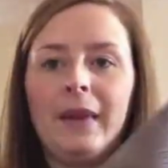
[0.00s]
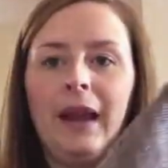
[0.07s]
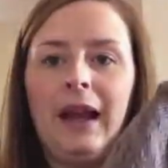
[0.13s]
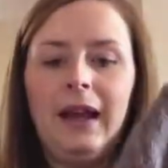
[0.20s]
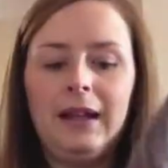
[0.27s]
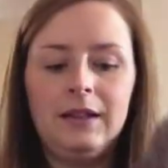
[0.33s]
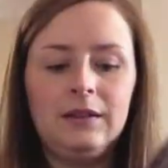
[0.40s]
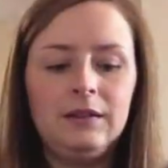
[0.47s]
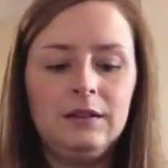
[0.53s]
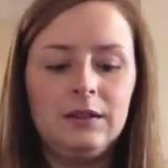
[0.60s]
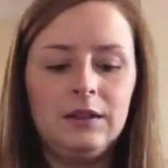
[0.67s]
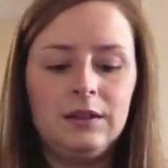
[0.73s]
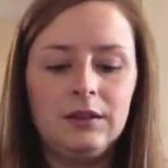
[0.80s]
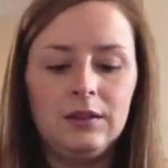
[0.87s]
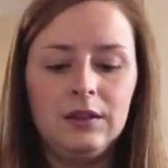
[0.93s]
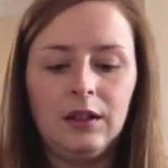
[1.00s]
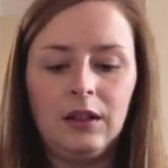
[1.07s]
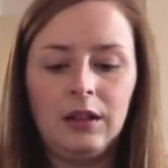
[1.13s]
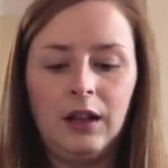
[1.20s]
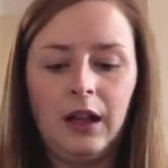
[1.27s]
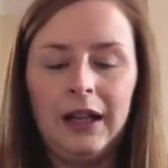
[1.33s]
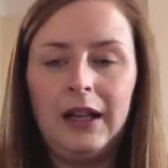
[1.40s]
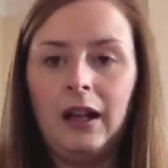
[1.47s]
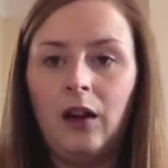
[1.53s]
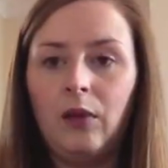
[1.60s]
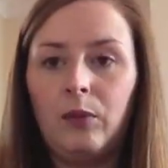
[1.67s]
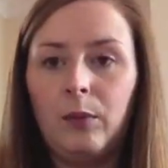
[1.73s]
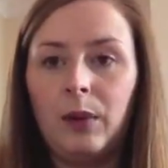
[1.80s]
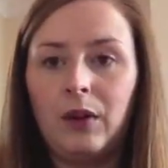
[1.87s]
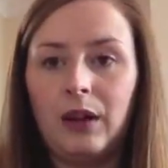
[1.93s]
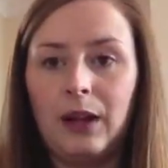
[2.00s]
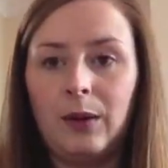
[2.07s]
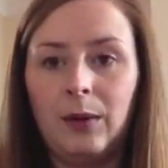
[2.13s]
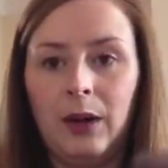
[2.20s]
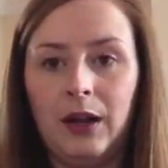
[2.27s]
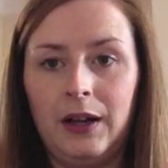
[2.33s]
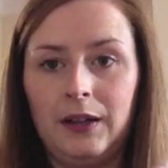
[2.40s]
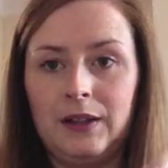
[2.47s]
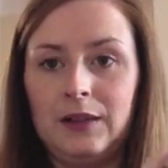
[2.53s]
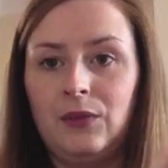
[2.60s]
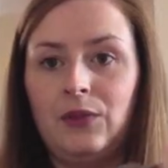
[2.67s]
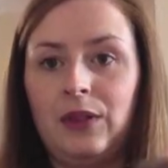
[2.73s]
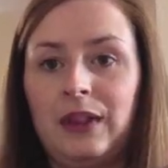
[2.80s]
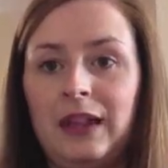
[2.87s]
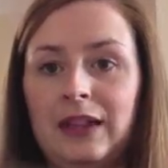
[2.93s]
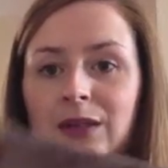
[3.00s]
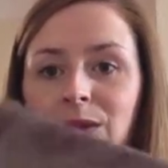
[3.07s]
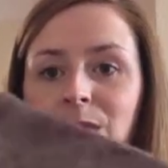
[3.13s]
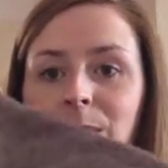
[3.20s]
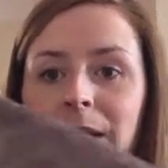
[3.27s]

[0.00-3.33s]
And I love blocking wires for things with